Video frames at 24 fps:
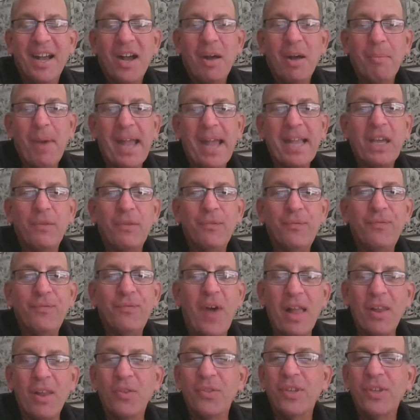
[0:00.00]
I can
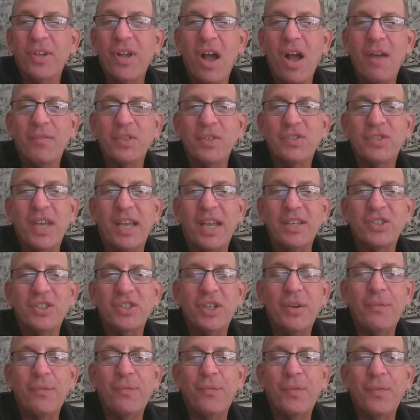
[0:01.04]
follow the
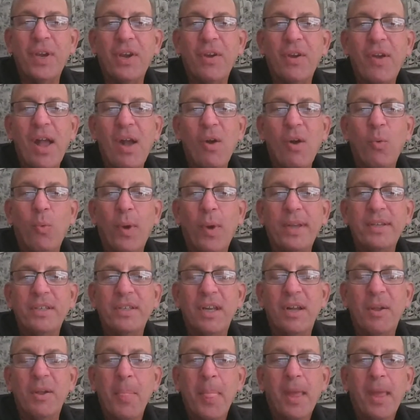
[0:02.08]
conversation and figure out when
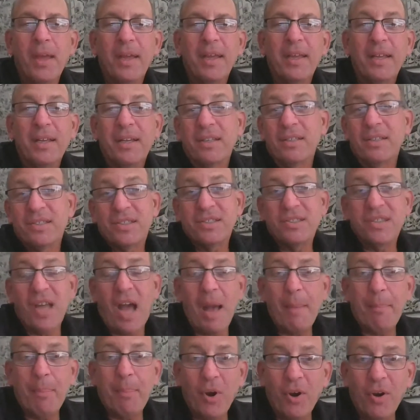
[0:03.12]
to
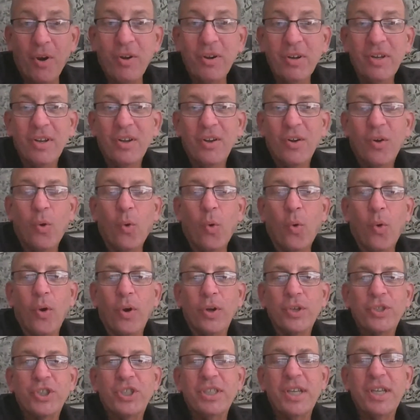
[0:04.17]
stop her,
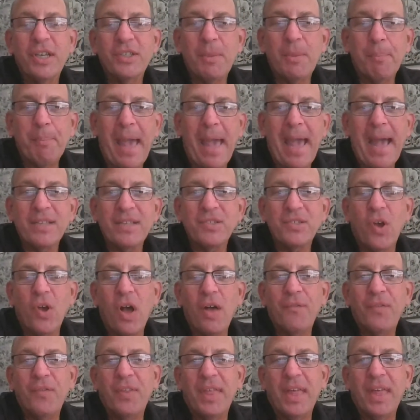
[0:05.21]
or she does a pass
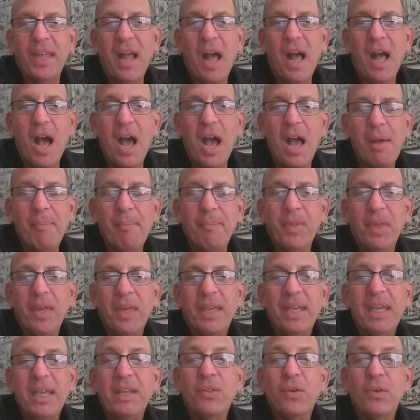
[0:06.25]
off, and then I'm
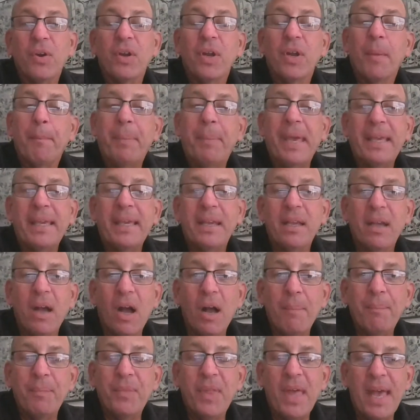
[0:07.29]
either picking
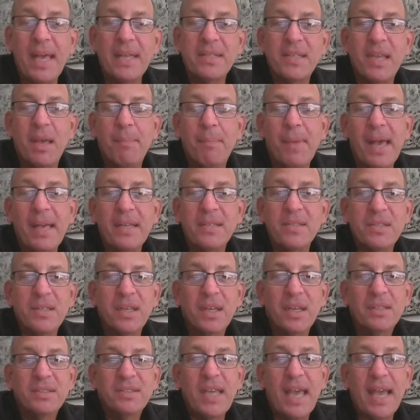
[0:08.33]
up the
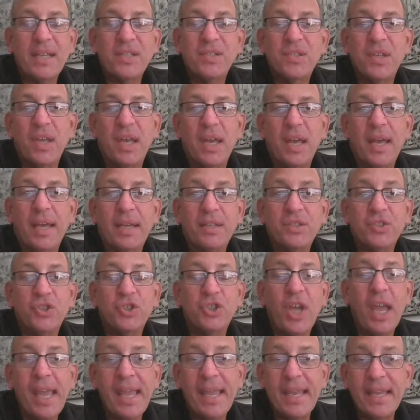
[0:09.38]
SMS text
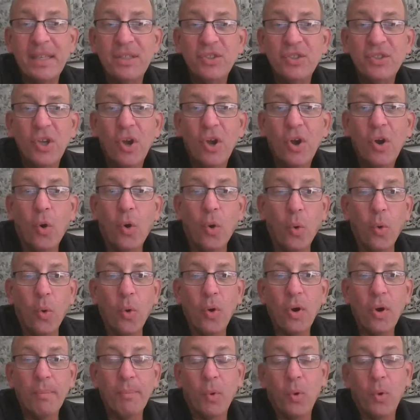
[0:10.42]
exchange,
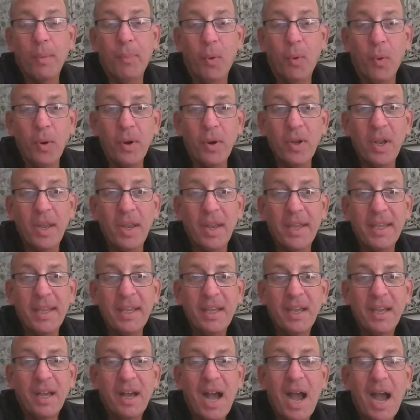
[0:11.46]
or more
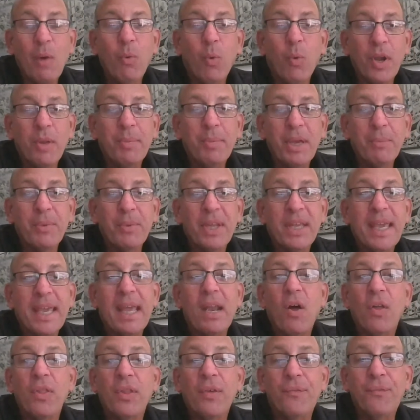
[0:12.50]
importantly, I want to be able to
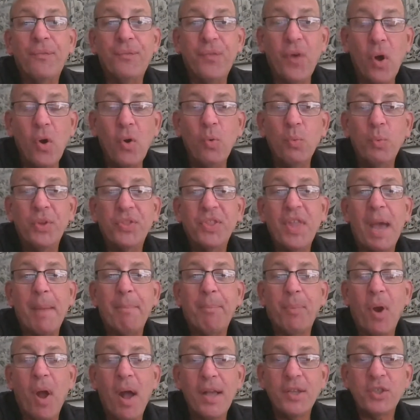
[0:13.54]
get on the phone with
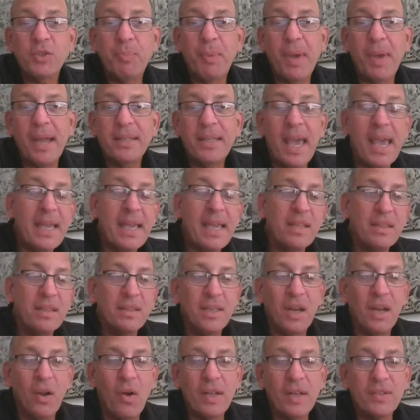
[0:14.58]
that prospect. Hey,
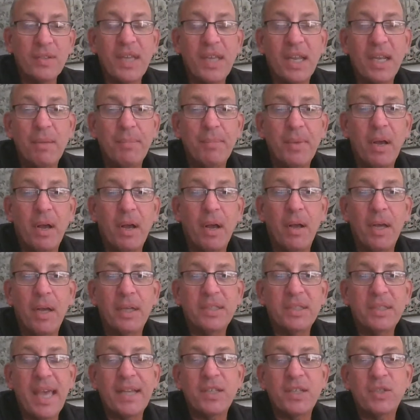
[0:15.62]
I'll send them
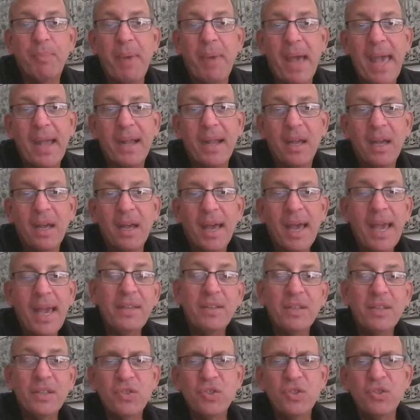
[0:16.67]
a text back.
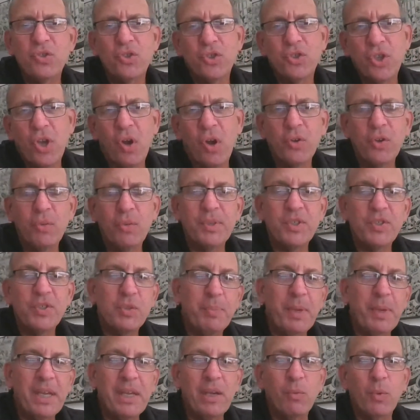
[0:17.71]
Hey, this is Joe. You've been
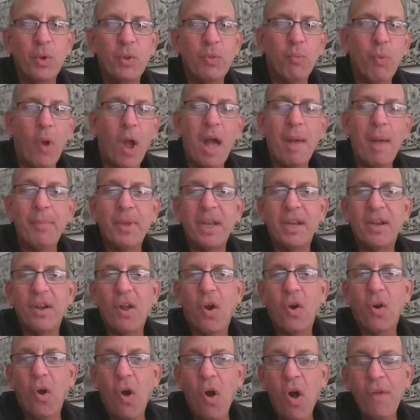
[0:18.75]
speaking with Robin in
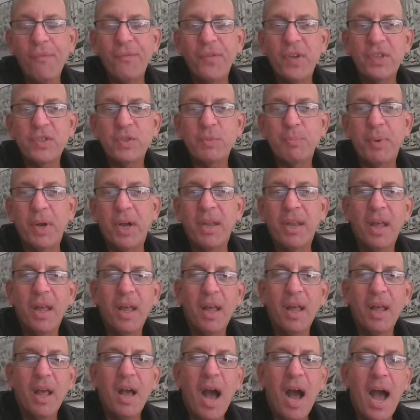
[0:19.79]
our office, but
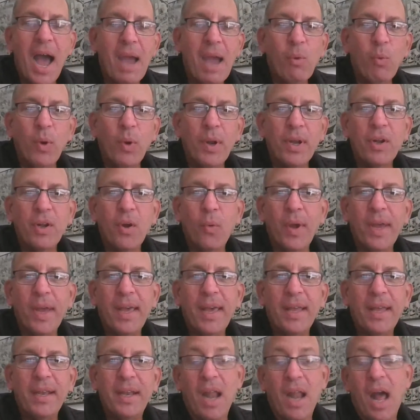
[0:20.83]
I want to go
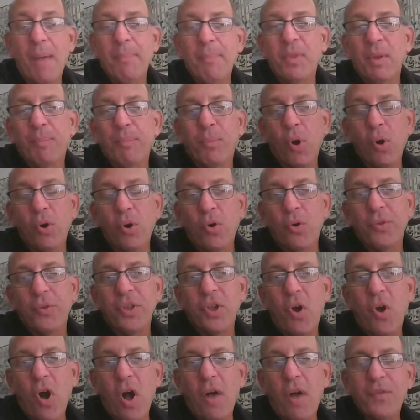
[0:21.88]
ahead, and I'm the broker of
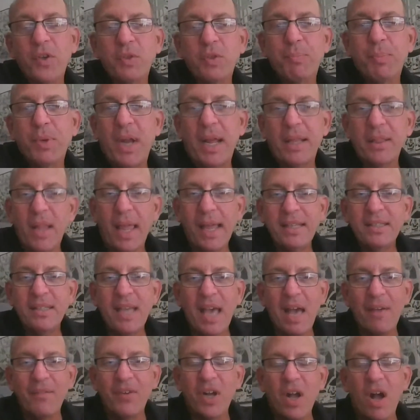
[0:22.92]
the office, but I'd like
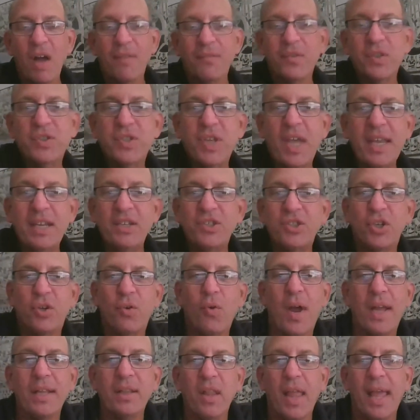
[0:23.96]
to have a conversation,
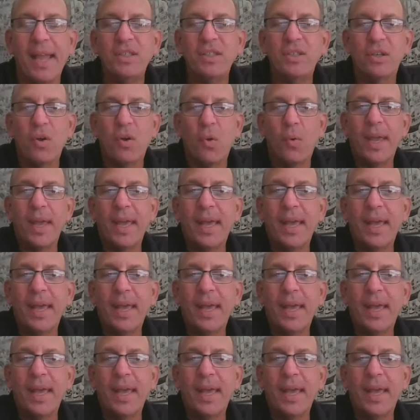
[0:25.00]
or I'd like to go